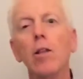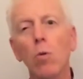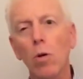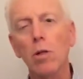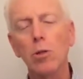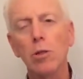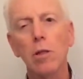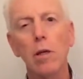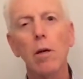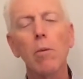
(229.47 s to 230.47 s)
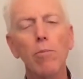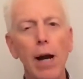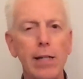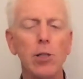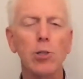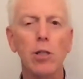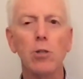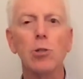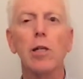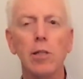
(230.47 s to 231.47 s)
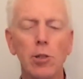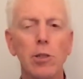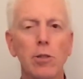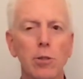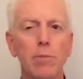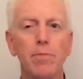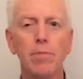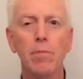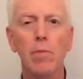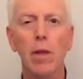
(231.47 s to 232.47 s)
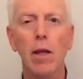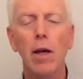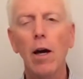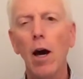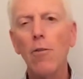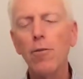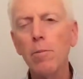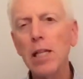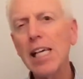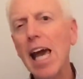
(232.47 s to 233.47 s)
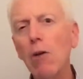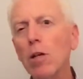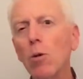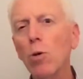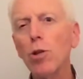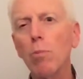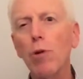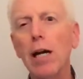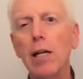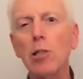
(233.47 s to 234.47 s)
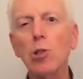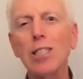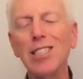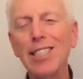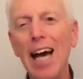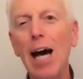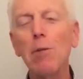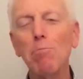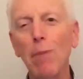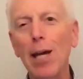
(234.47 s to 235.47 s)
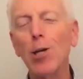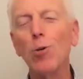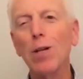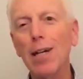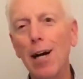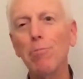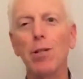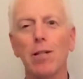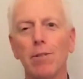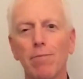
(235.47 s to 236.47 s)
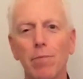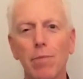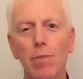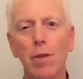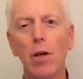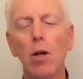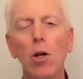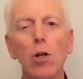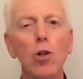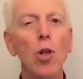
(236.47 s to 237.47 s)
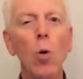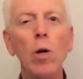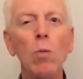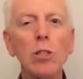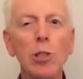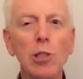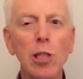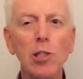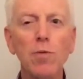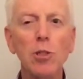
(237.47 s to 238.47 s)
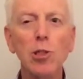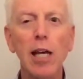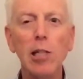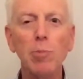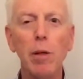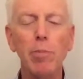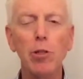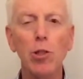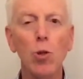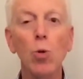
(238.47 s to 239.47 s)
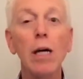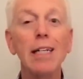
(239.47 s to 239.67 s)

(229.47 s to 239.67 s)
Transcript: other words, practicing your selling skills. A familiarity with your products does not make you competent. Knowing what successful salespeople do